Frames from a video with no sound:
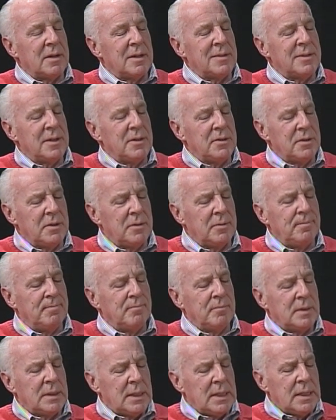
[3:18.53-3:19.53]
I said, you know,
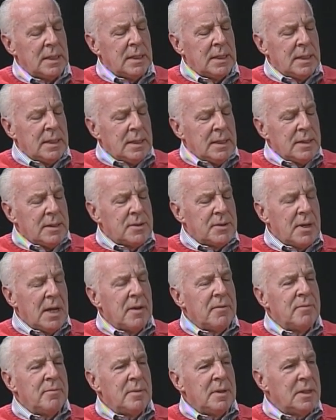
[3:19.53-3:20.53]
it's time
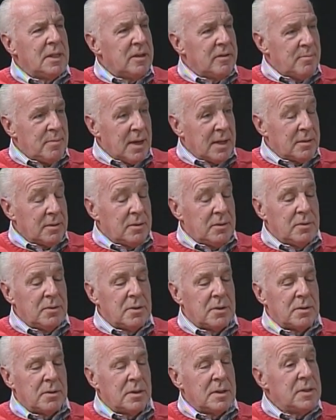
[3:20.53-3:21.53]
for me to give back to the
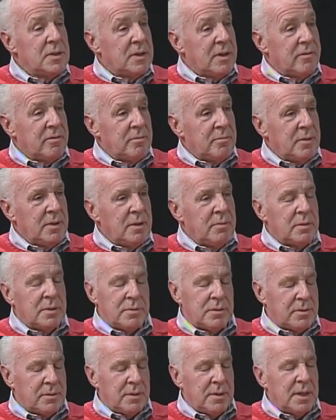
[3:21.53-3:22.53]
Lord all He's given me, which
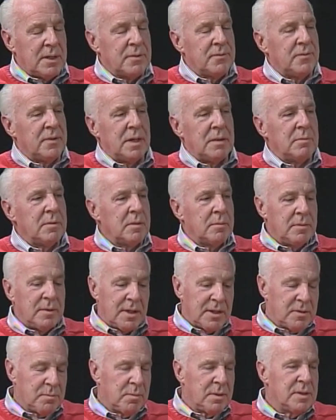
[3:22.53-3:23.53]
was a nice family, a
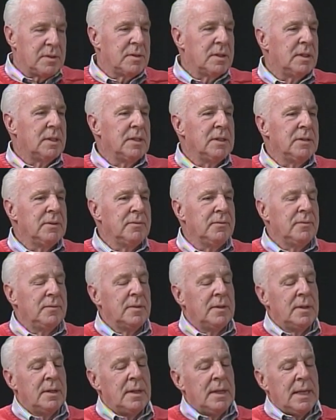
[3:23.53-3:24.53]
nice place to live,
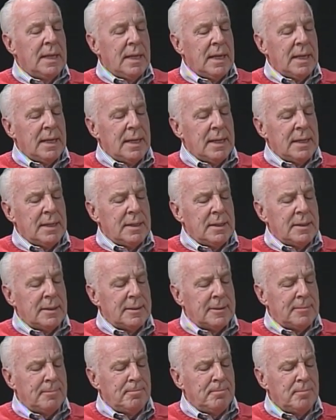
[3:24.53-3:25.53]
and
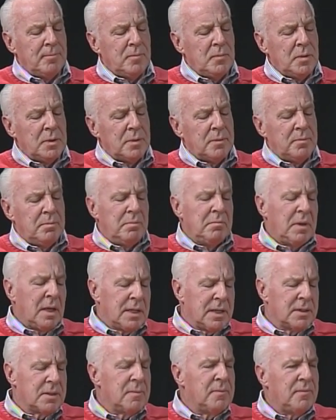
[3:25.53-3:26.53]
you know, I
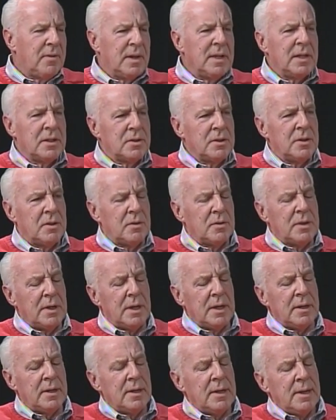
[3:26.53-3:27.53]
guess I'm financially
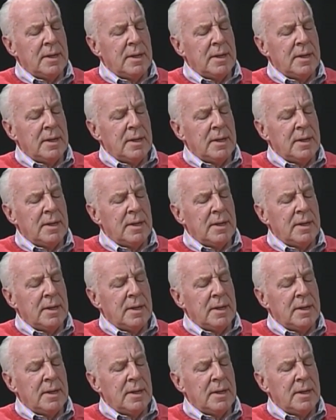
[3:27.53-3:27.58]
okay.